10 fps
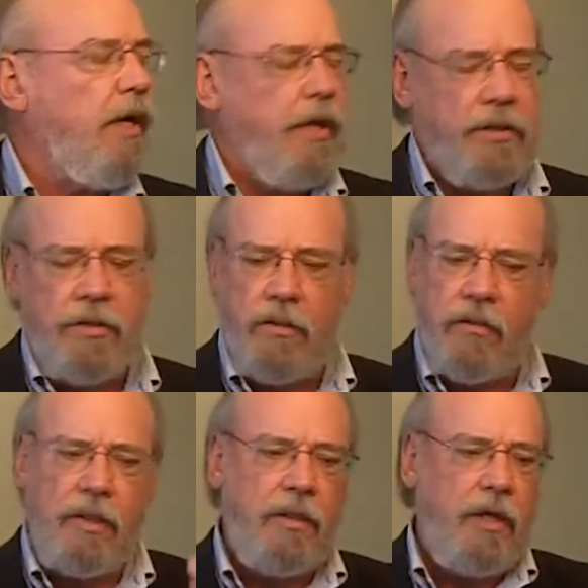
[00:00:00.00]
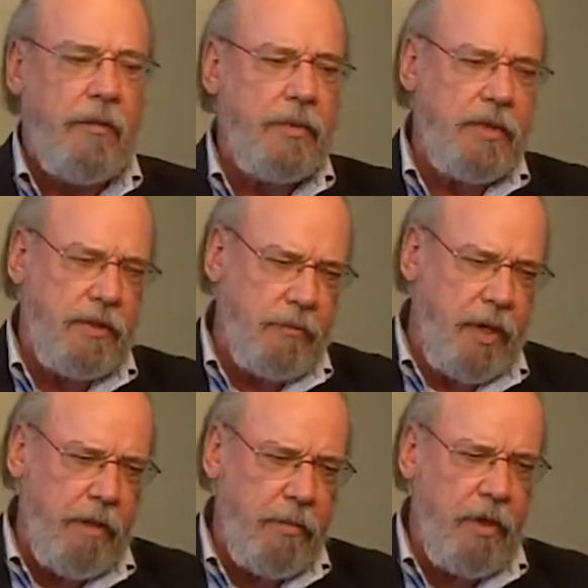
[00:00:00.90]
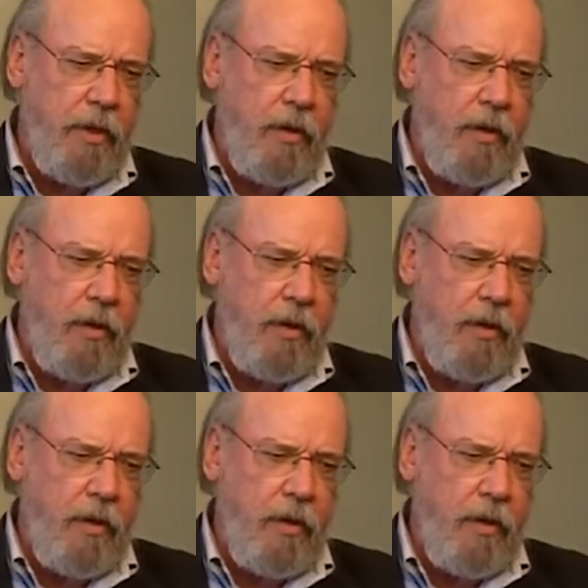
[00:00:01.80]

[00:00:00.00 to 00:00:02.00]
And so Anthony Hopkins asked, Bob,